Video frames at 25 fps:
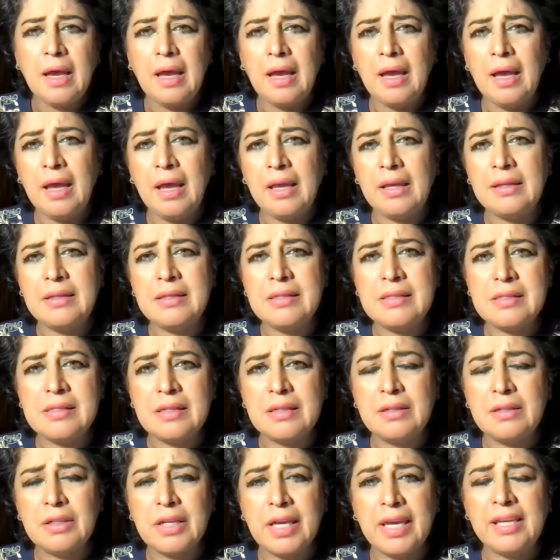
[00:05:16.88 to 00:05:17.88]
And
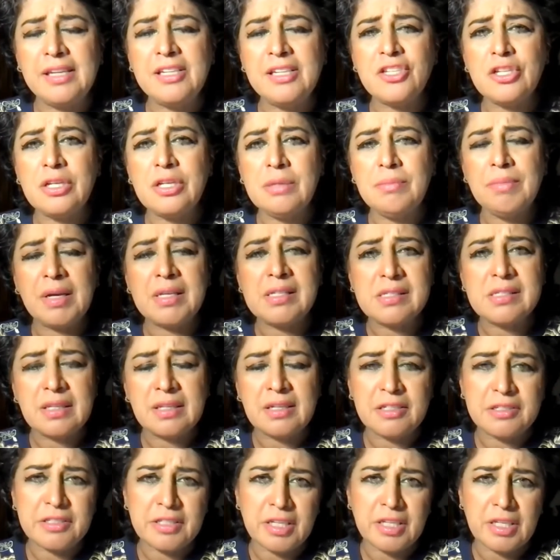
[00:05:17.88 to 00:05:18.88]
occasionally my
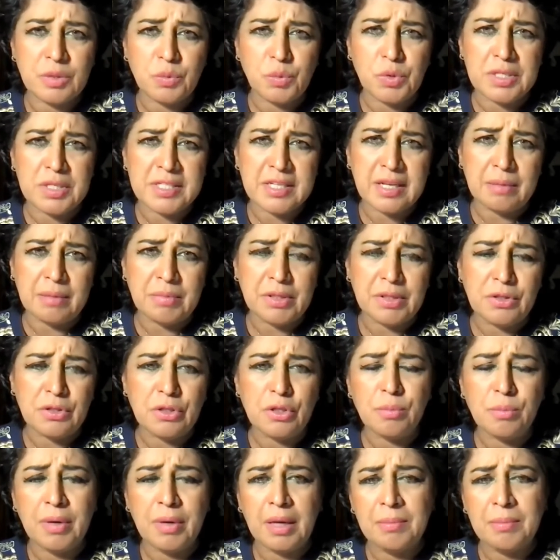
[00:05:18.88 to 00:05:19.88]
secretary would tell
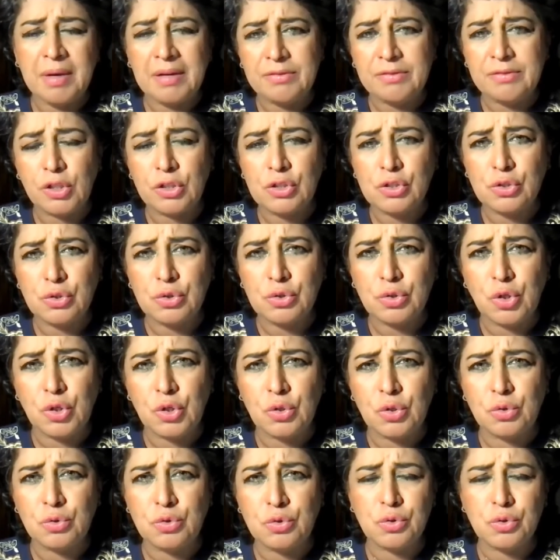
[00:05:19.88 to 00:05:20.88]
me, ma'am, I've got to
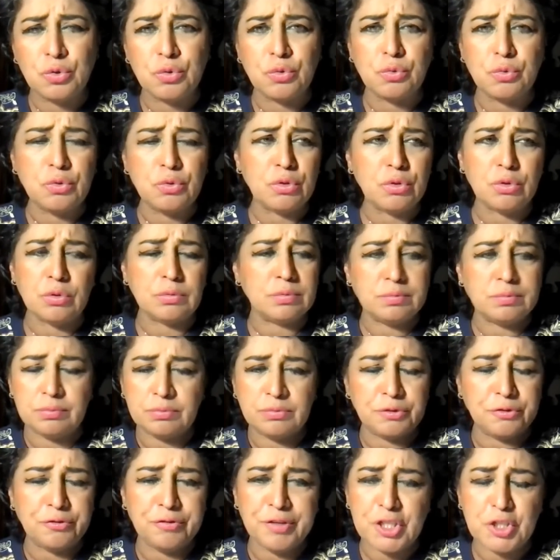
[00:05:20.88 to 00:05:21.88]
go to,
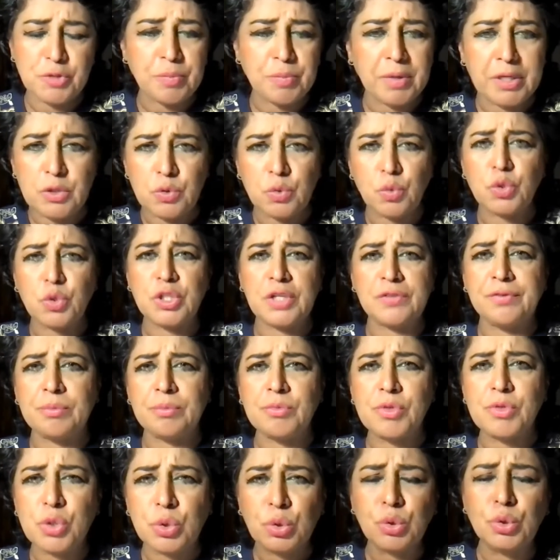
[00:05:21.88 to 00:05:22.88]
to fetch my daughter
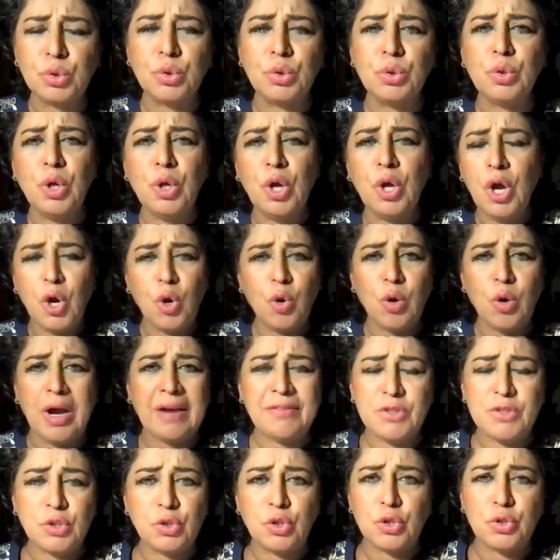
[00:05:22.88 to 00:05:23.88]
from school, or I
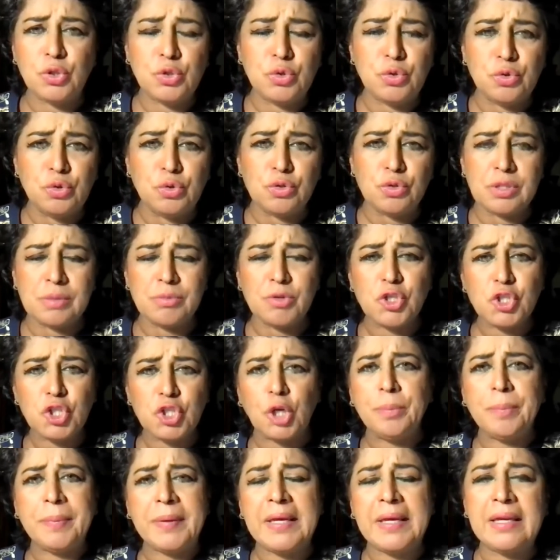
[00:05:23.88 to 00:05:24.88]
have to go to do some
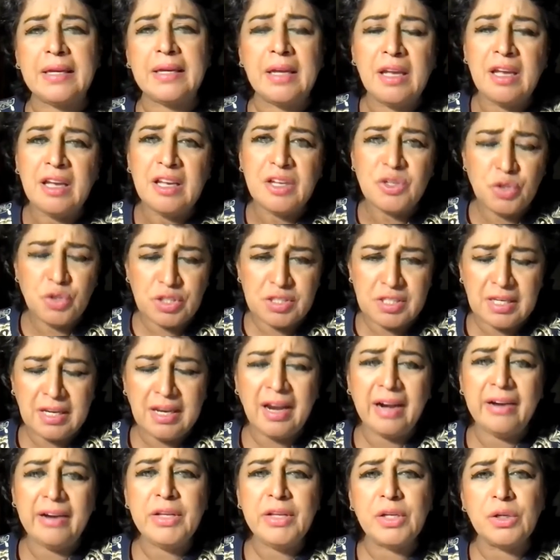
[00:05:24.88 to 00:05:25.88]
shopping. So I say,
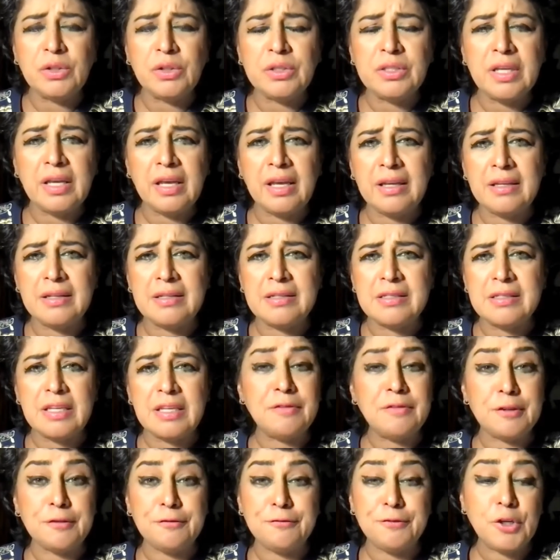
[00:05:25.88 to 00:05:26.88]
carry on. And
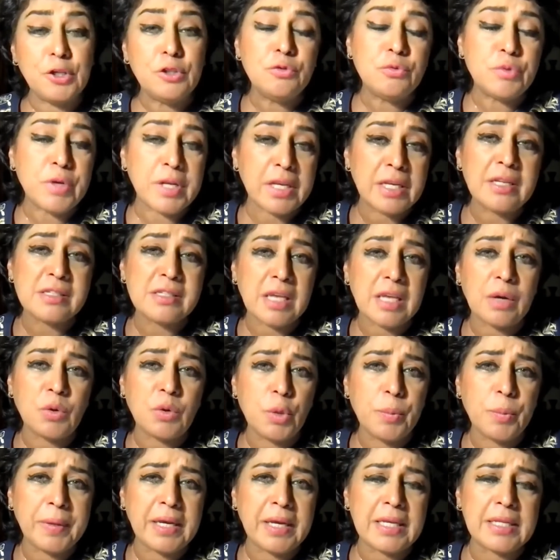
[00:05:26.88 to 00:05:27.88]
if the phone rings, I
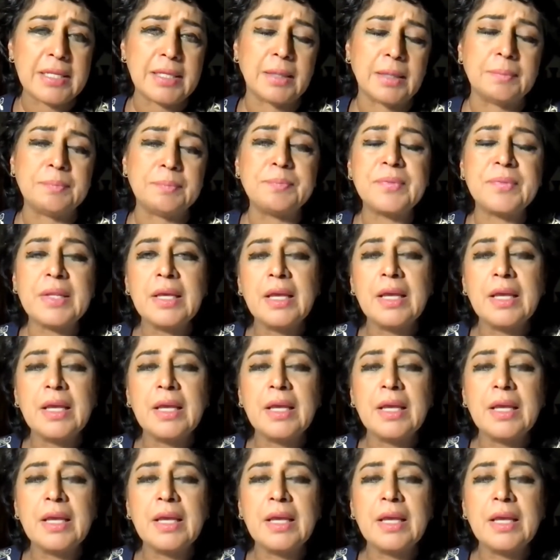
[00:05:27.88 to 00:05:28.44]
will pick it up.